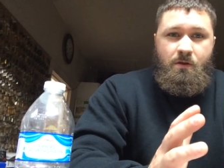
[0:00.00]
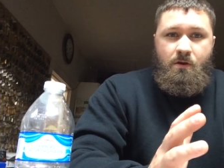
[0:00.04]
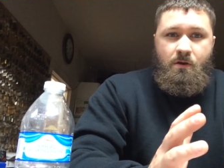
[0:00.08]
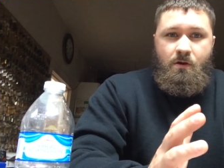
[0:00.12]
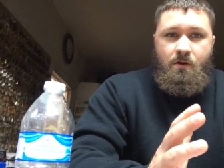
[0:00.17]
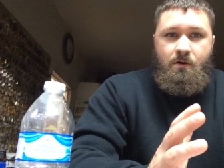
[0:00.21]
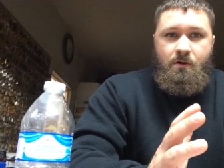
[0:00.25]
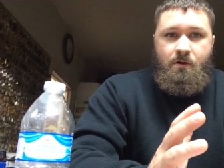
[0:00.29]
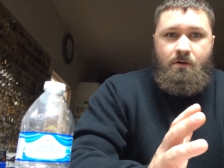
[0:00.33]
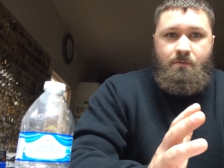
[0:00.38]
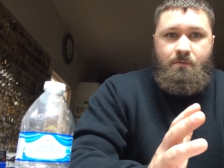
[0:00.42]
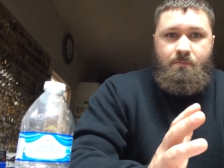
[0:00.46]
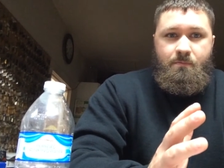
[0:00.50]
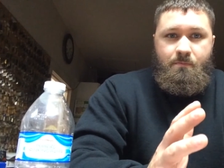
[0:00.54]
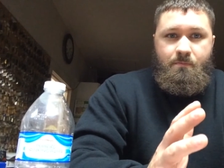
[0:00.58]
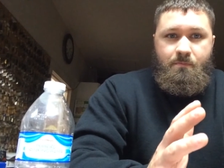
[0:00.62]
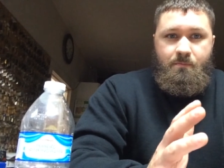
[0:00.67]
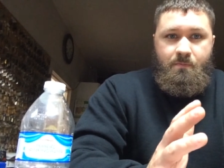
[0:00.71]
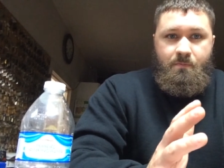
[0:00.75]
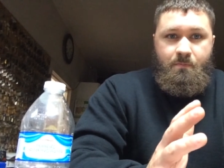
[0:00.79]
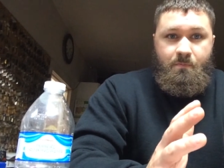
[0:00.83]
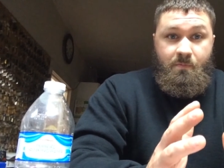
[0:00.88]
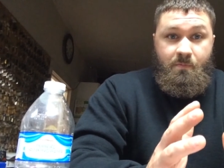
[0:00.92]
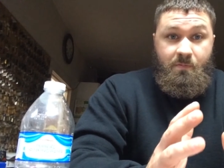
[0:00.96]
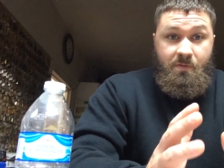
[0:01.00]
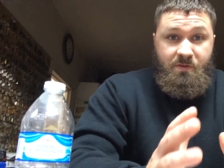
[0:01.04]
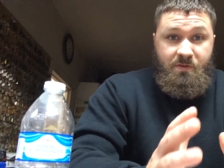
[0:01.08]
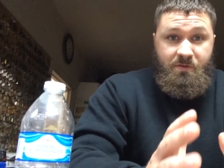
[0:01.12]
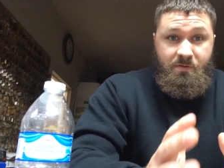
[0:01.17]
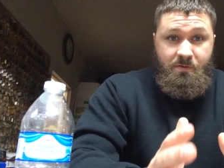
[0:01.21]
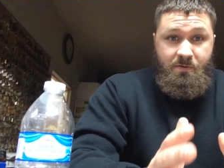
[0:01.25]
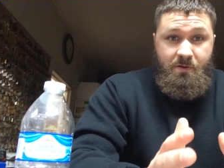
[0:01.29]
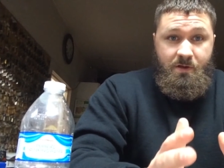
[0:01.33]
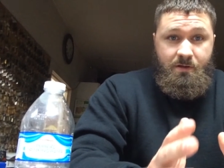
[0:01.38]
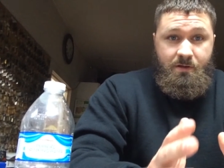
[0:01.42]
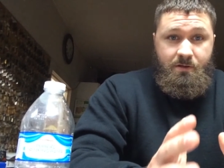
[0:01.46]
uh,
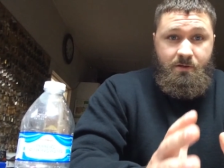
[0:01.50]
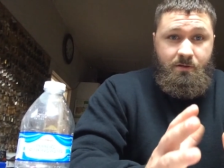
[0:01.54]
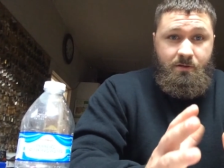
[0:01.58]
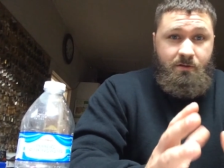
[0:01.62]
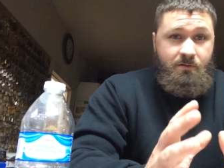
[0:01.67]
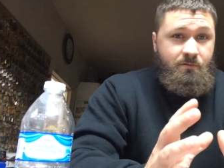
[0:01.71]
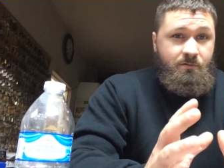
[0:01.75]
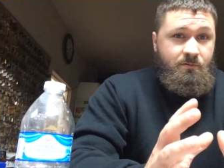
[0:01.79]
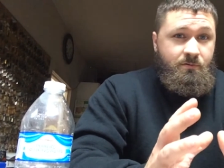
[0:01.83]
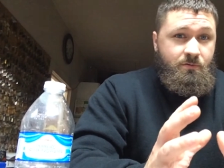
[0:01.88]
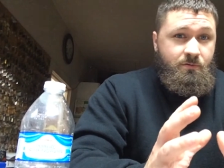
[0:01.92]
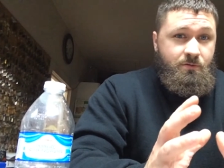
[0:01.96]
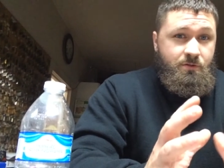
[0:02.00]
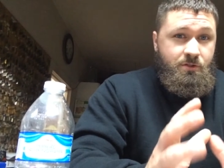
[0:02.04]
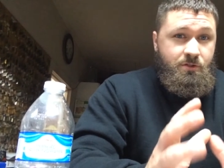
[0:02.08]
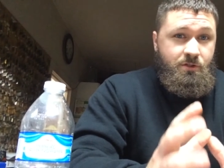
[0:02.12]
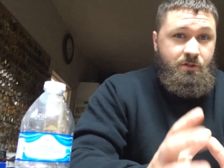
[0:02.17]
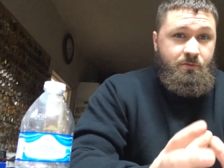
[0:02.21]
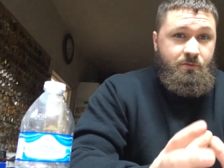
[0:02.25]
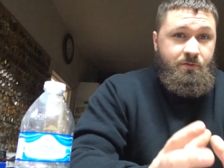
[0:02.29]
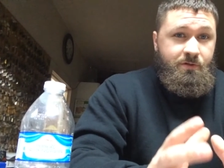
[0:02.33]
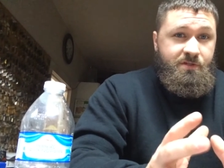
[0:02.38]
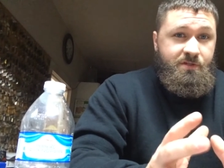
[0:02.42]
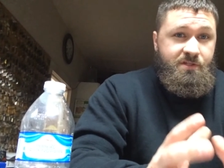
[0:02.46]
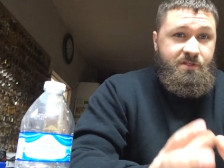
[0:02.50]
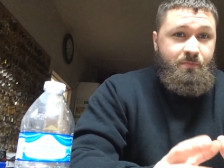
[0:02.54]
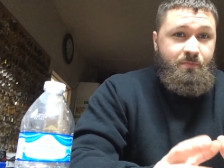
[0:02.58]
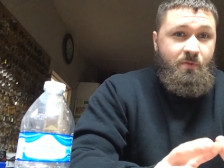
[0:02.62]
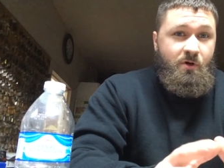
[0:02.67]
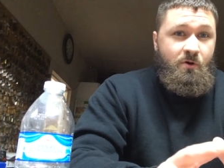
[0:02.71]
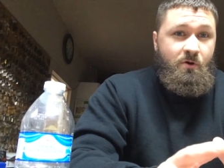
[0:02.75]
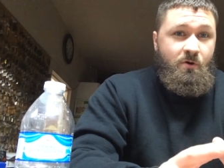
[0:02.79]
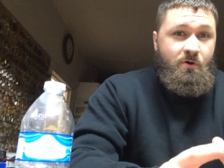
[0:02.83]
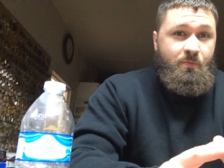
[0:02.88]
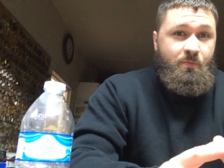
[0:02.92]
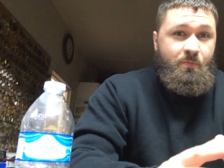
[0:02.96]
thick chewy
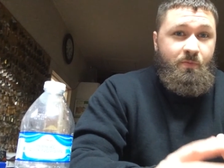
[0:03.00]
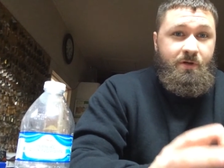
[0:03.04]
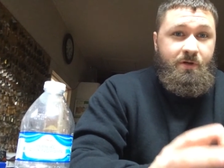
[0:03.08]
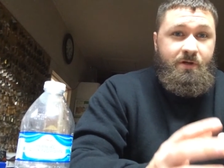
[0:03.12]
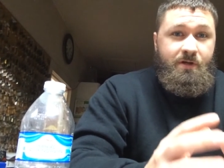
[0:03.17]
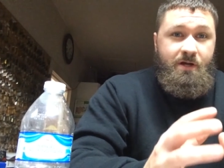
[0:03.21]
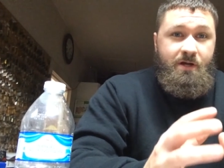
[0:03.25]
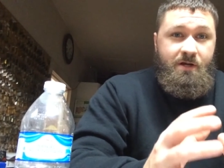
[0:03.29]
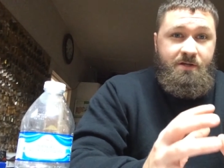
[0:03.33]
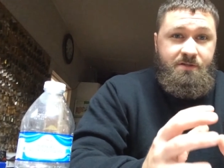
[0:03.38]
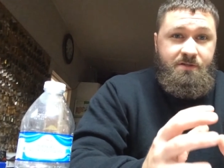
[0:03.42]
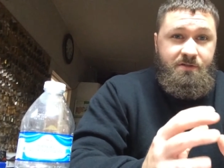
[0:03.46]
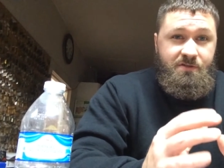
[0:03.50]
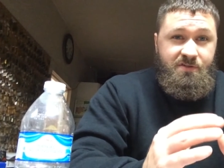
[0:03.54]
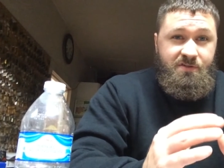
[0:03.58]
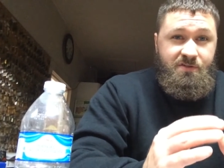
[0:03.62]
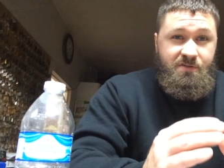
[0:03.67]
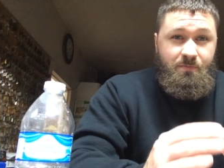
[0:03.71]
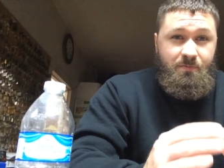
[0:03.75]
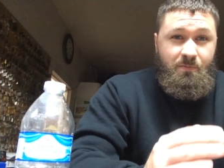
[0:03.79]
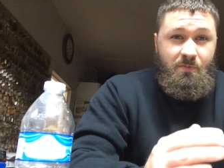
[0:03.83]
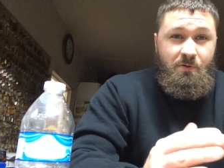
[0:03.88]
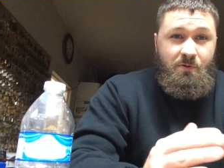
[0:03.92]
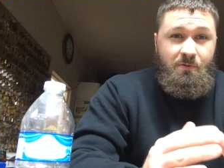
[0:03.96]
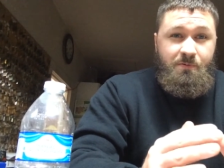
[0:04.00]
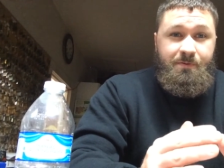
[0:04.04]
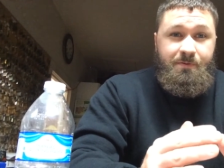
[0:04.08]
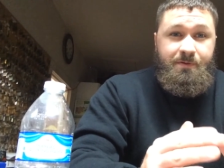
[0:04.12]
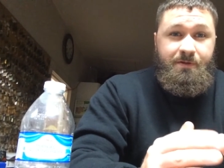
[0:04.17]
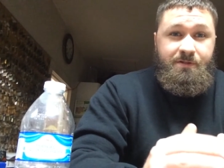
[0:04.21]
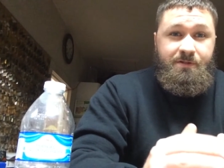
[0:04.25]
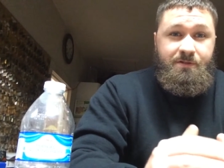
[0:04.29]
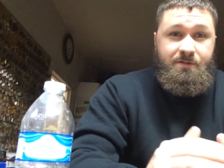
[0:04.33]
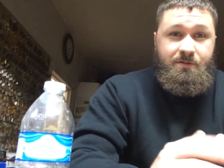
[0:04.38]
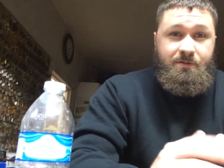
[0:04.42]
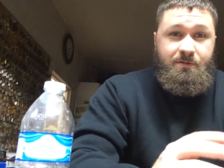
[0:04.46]
smoke, but it has a
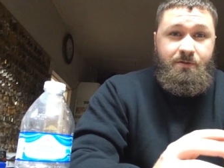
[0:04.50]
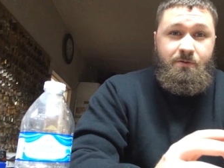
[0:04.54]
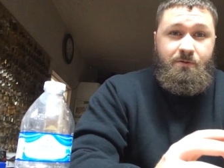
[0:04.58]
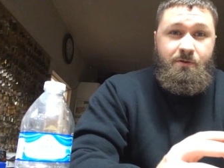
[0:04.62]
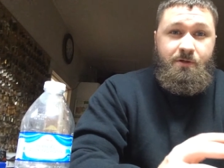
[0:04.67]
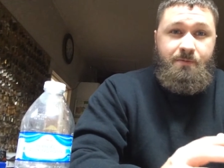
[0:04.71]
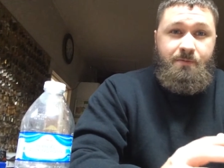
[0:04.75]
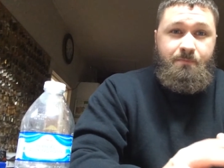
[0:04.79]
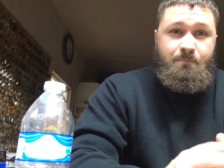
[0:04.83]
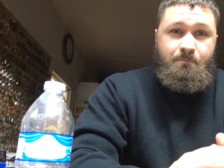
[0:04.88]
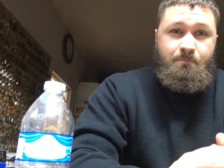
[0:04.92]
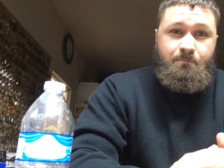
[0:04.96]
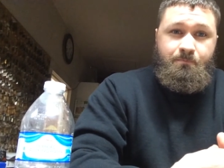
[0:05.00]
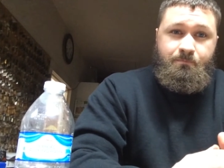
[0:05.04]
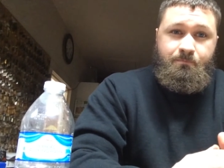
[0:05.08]
smoothness to it.